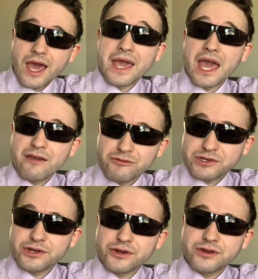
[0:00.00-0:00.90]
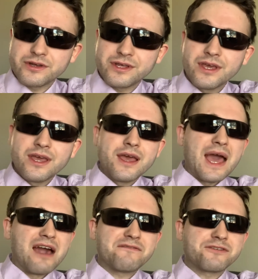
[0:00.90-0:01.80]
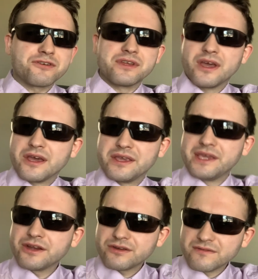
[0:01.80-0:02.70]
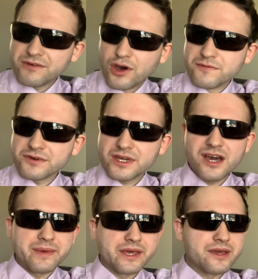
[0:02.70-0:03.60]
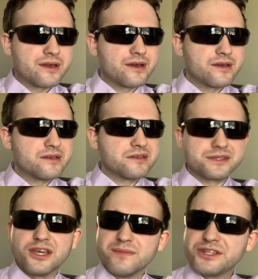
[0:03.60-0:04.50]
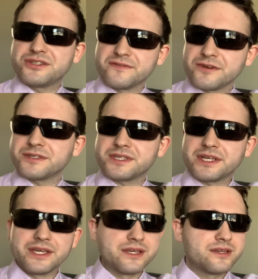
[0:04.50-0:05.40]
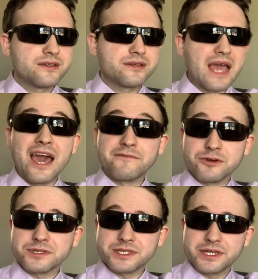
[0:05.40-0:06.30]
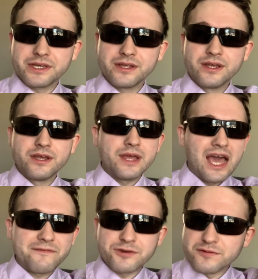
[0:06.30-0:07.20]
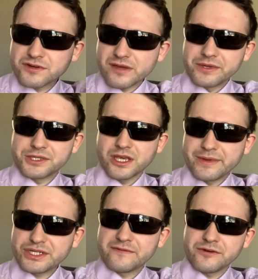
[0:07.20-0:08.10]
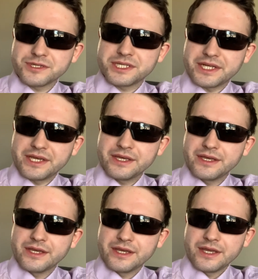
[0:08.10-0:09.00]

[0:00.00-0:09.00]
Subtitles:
I have returned after a year of overcoming so much adversity. After overcoming so much adversity,